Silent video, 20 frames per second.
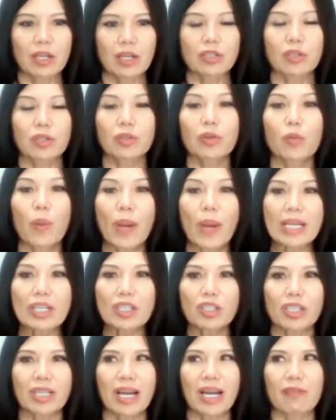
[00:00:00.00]
So the
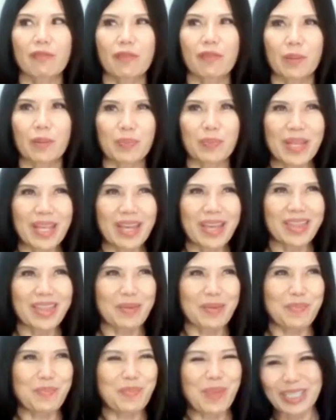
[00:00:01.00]
weight should come from
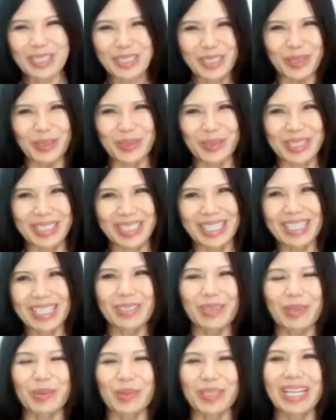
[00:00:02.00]
the muscles.
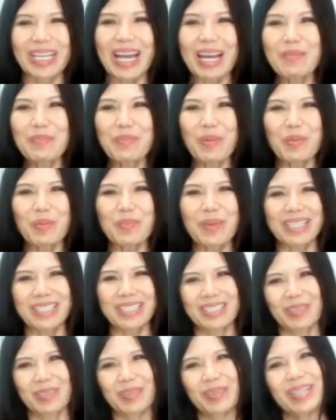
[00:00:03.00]
So gain more
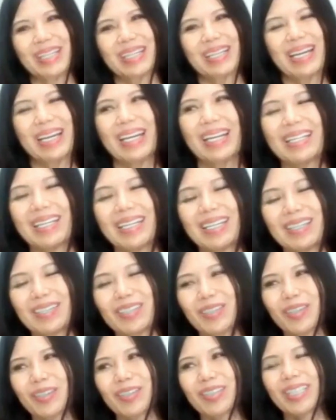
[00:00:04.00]
muscle and in
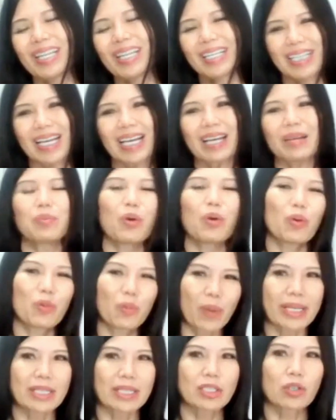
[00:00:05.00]
turn gain more
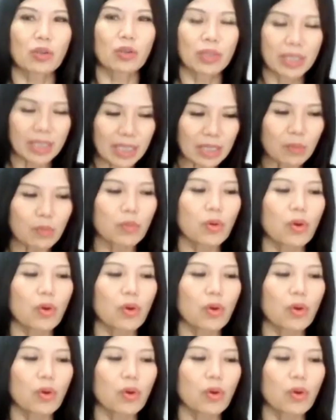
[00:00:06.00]
weight. So eat